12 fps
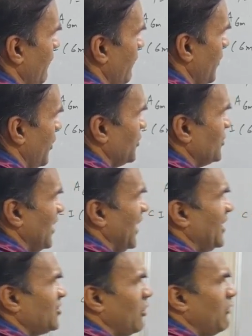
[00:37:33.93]
Because
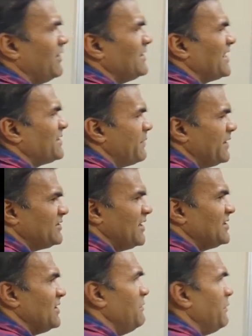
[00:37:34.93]
rate is always expressed
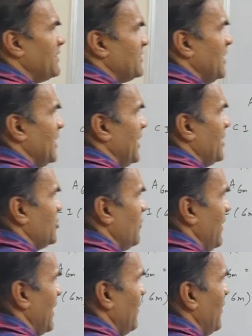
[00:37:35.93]
as a percentage. So
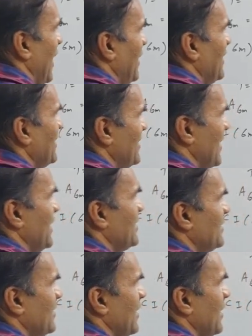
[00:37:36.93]
we can write this
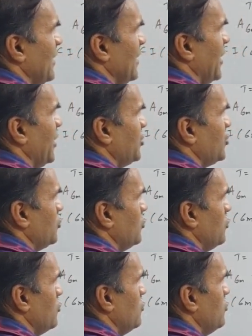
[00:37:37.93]
as
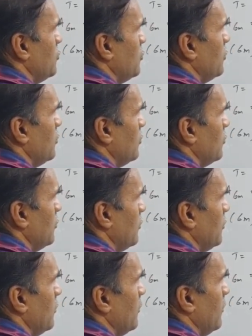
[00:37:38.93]
into
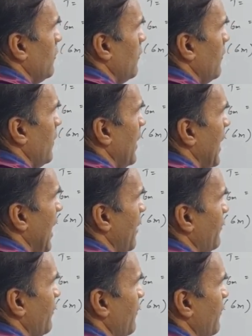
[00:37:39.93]
half.